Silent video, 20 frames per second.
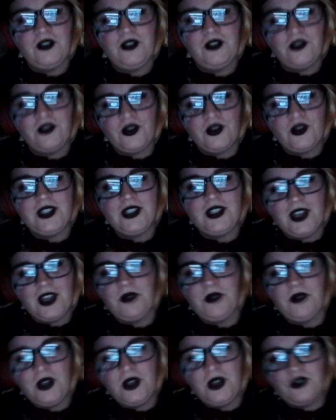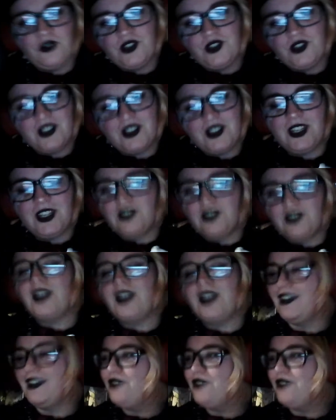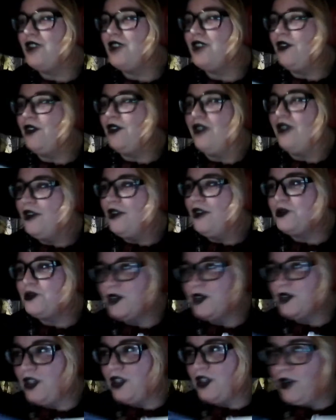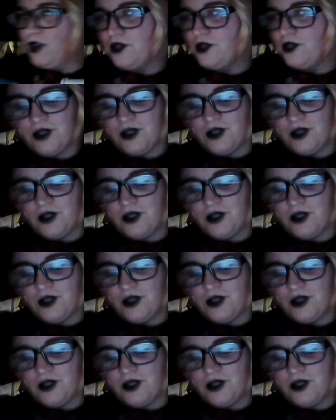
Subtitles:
3 centimeters is an inch. I was pretty close.